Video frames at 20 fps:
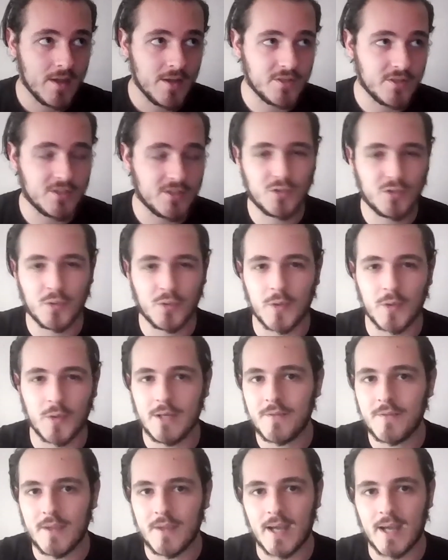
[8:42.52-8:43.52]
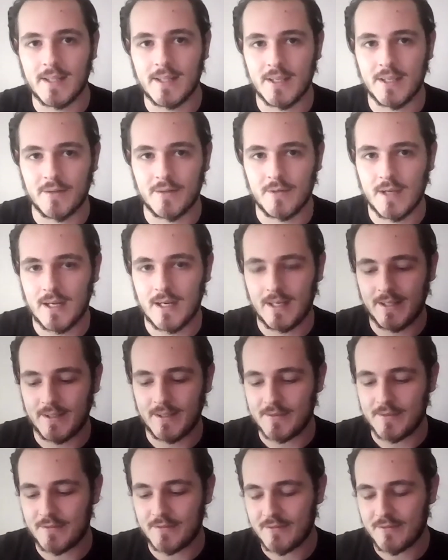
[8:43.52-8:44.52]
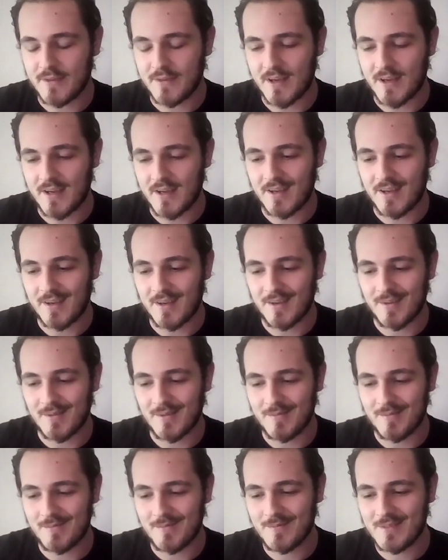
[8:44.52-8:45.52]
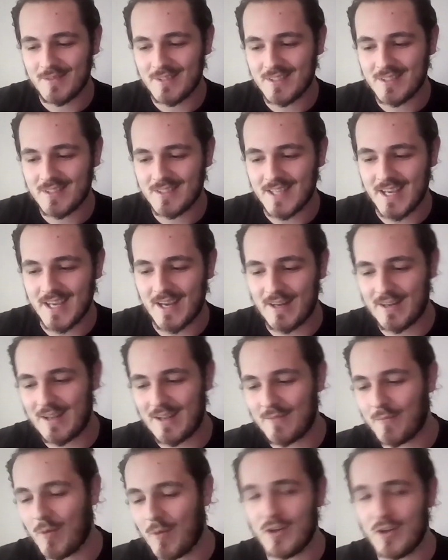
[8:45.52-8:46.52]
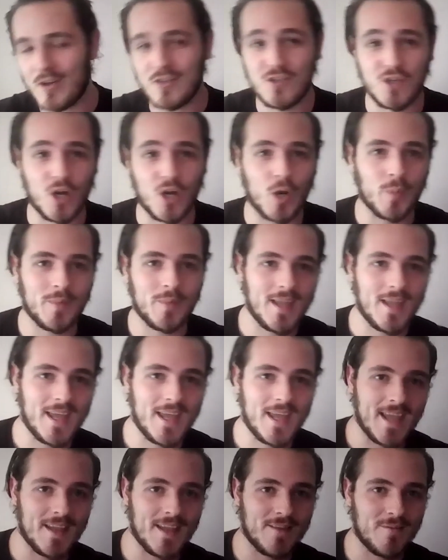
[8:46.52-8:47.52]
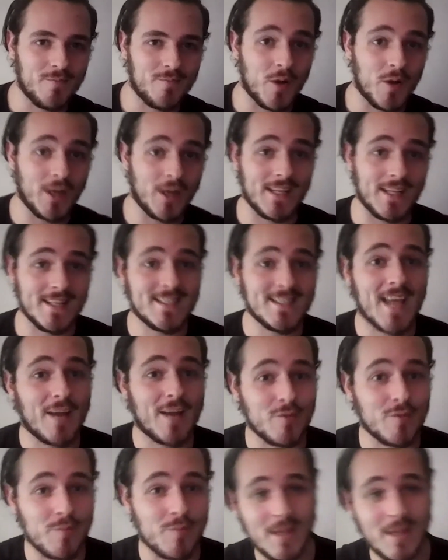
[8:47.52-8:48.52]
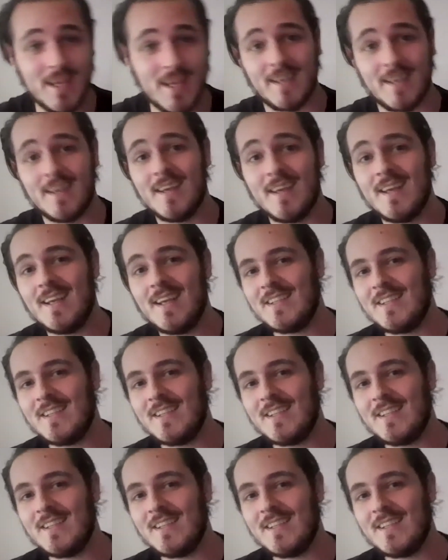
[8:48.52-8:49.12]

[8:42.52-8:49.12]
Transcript: just toying with the idea, really, of seeing what a job in working in tech would be.